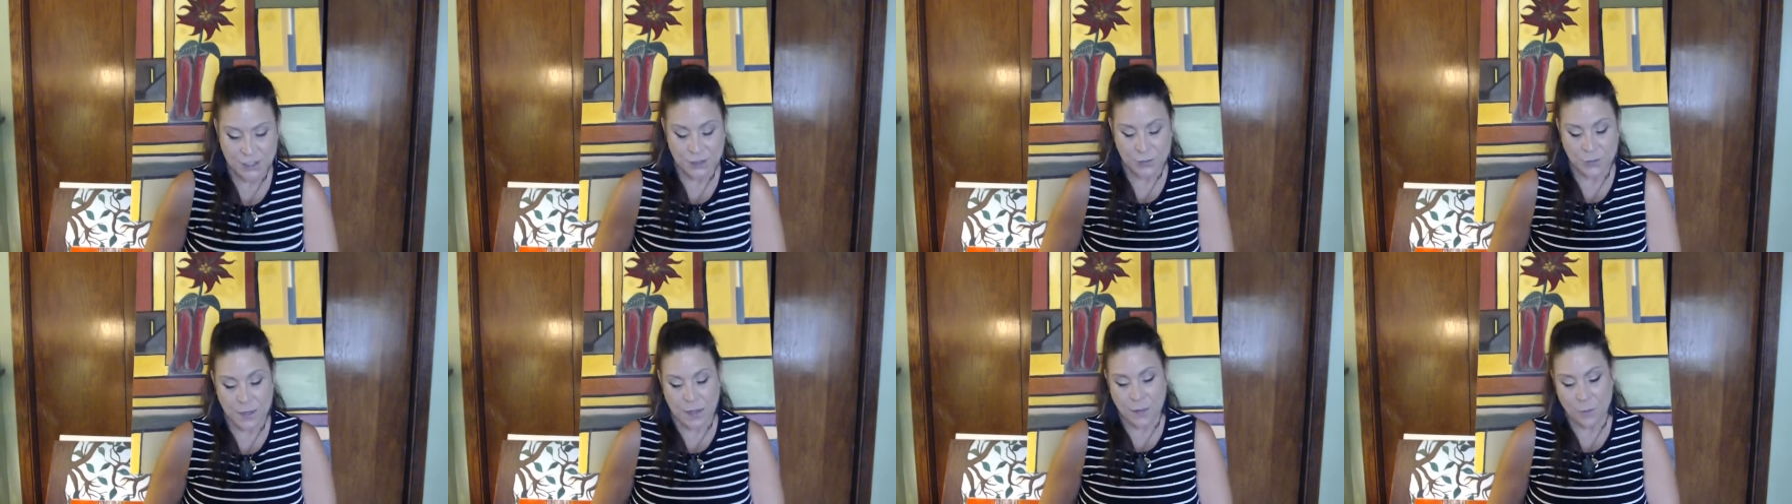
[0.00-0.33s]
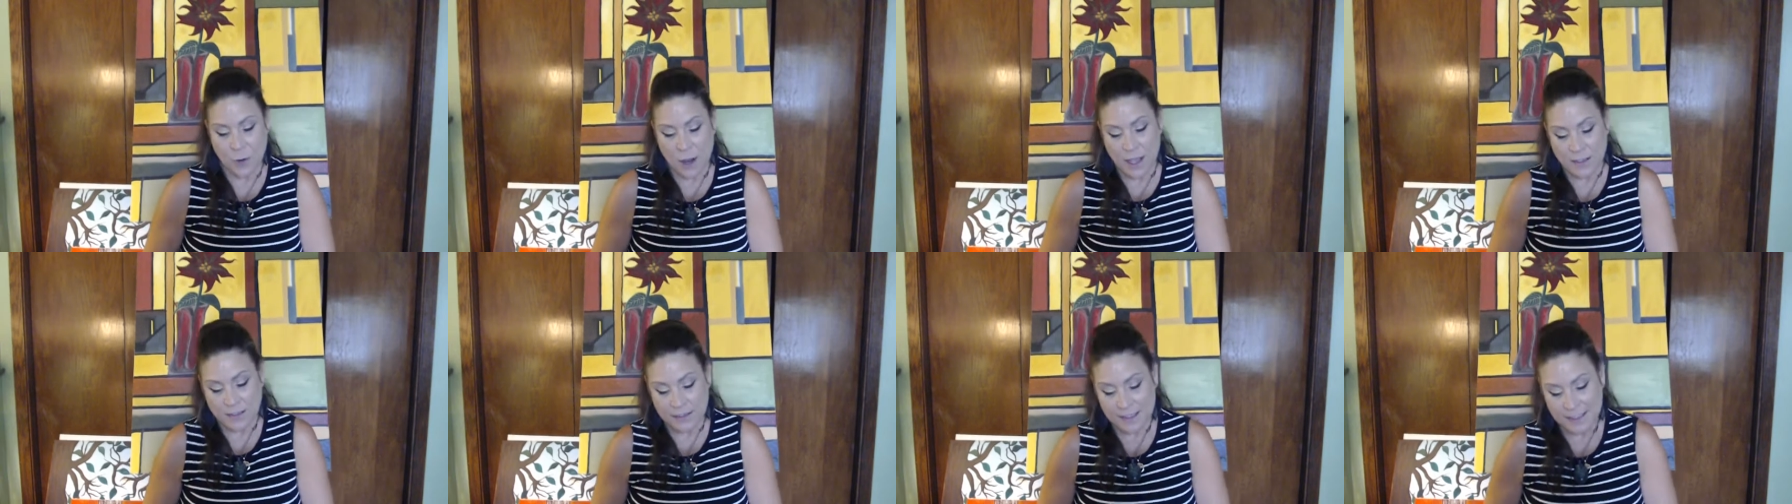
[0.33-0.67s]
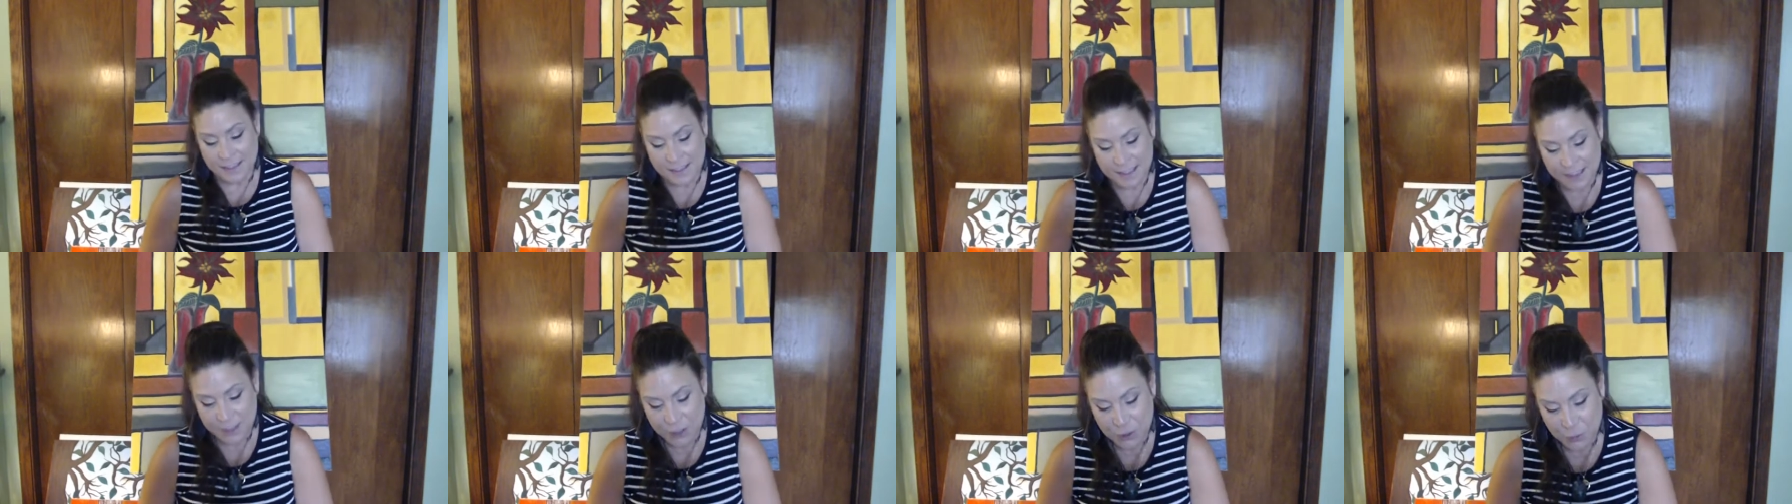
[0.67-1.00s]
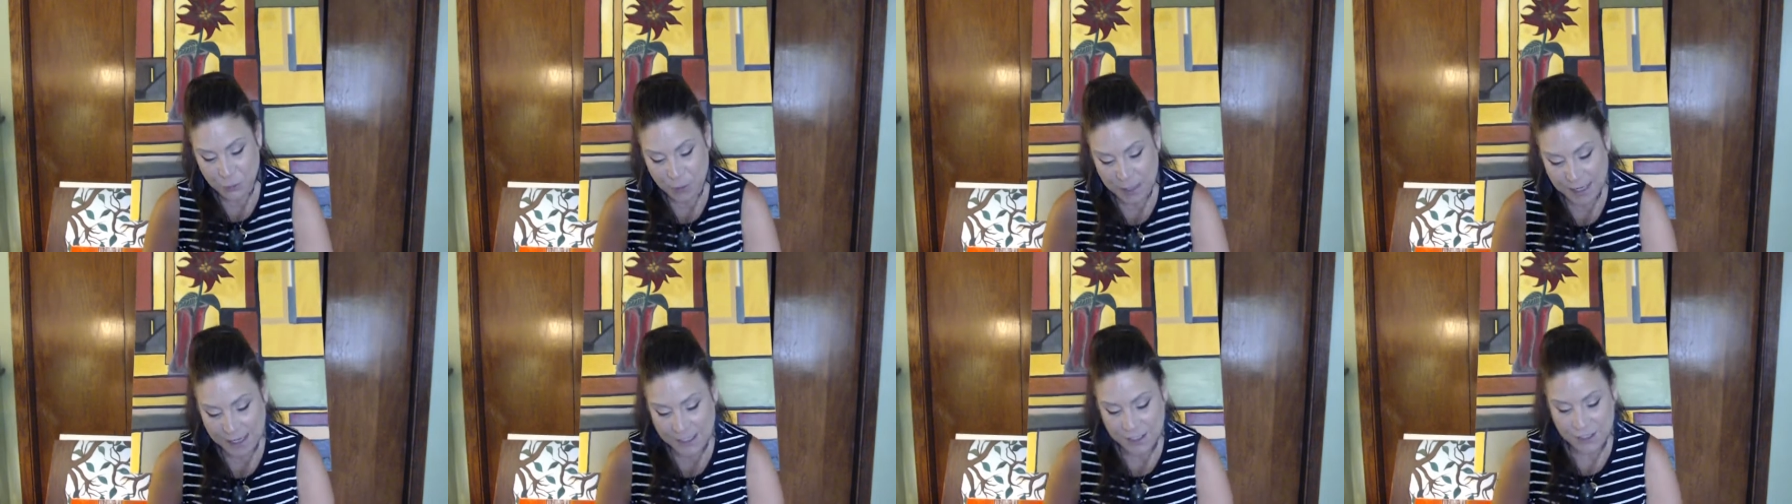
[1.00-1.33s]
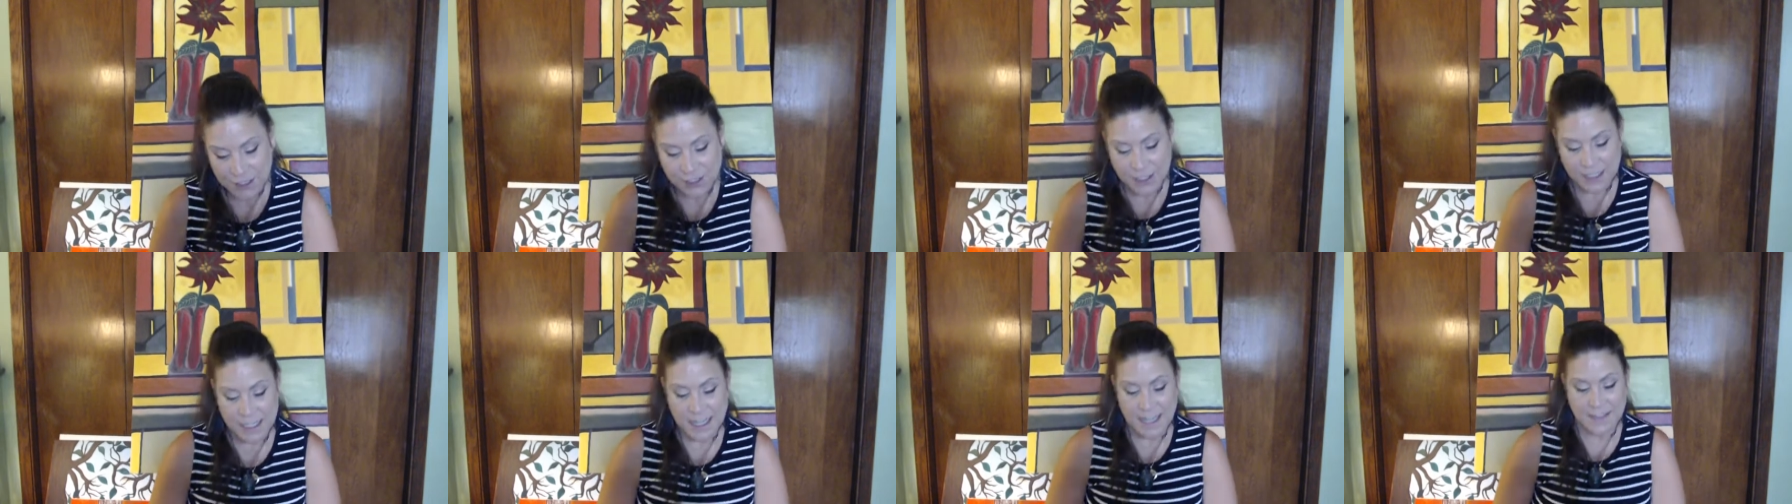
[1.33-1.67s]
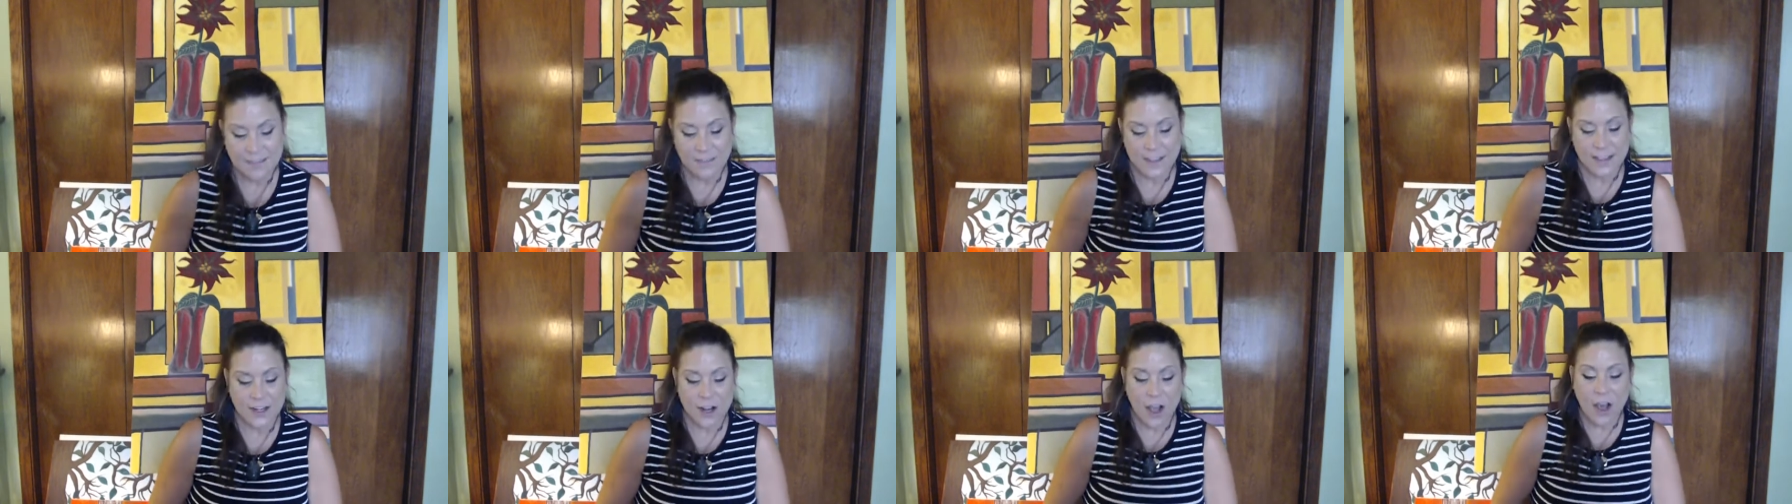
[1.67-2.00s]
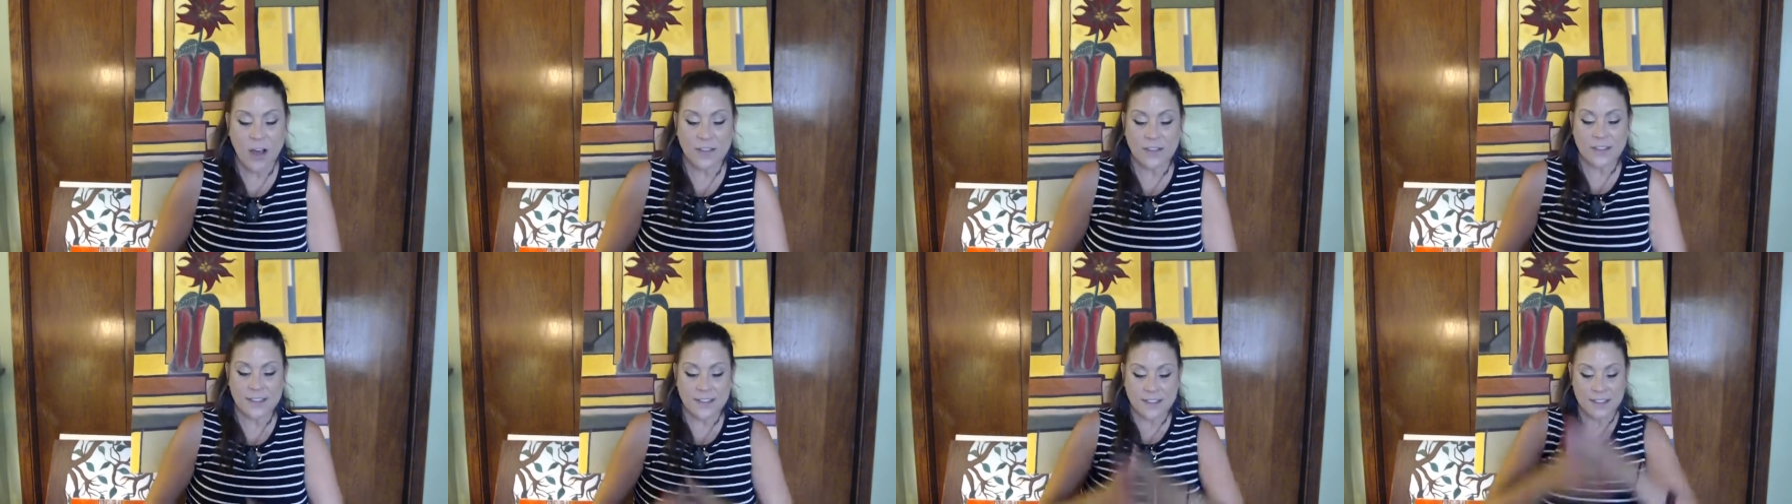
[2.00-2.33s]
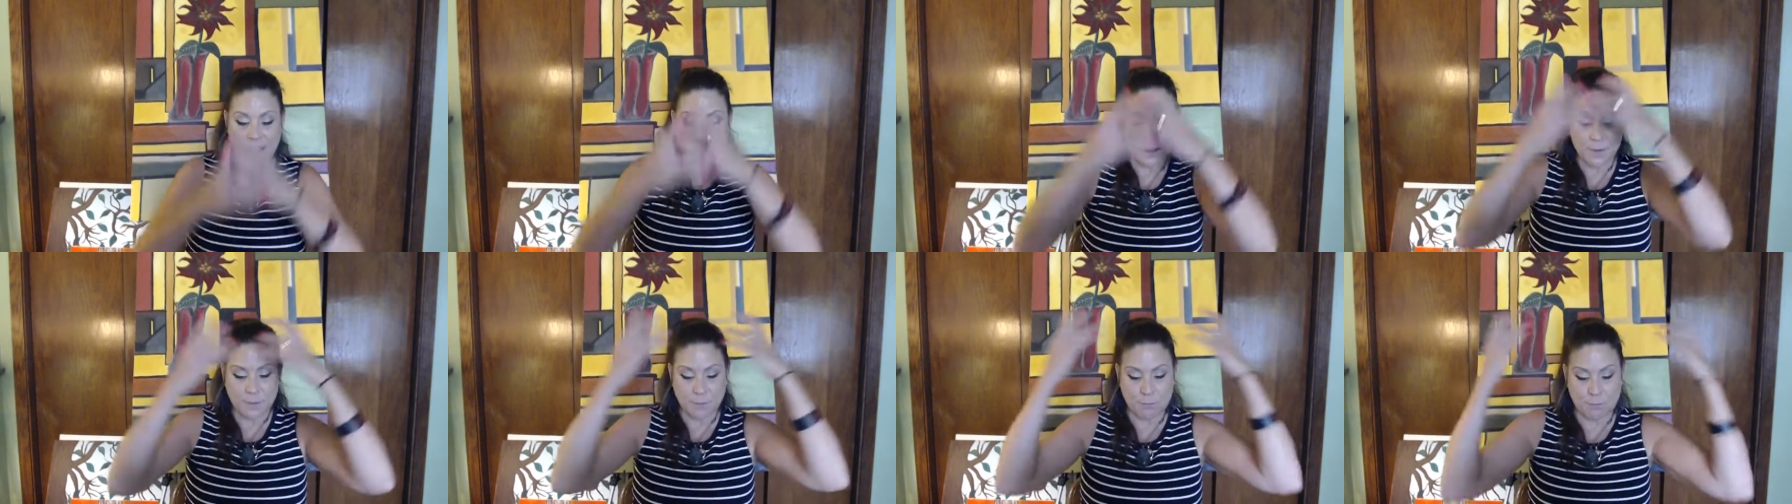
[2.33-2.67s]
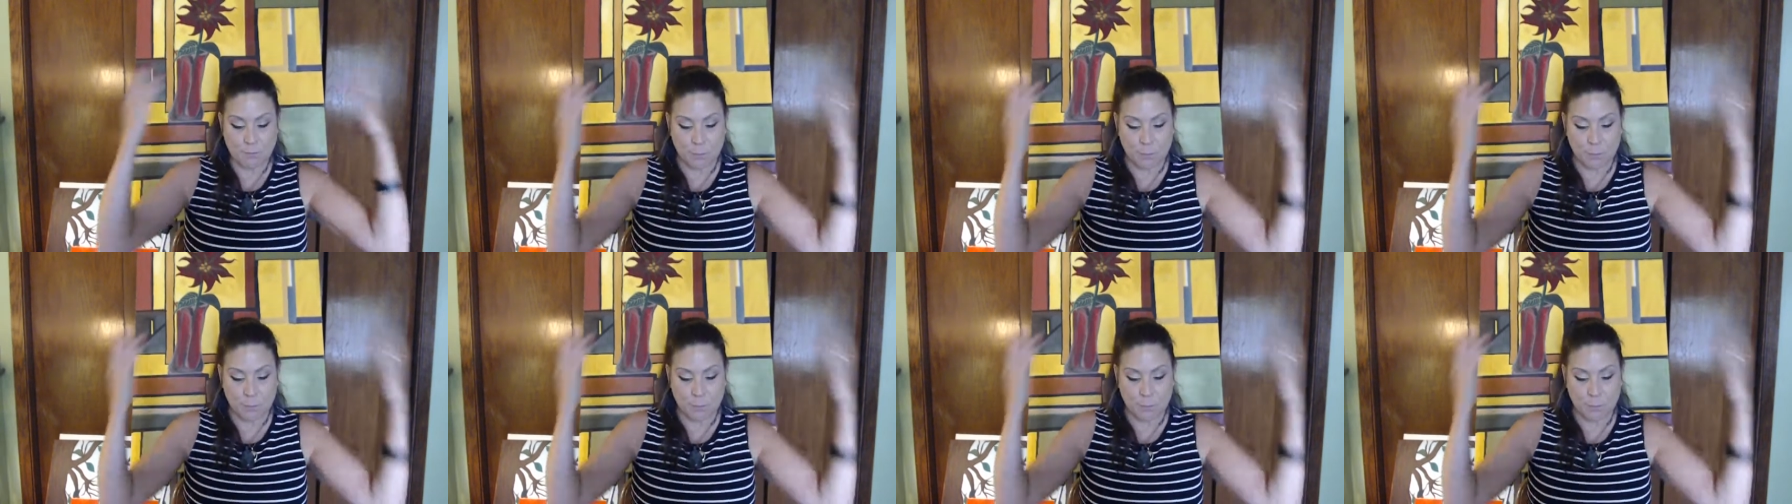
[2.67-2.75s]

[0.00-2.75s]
Do I want the situation? And then all of a sudden,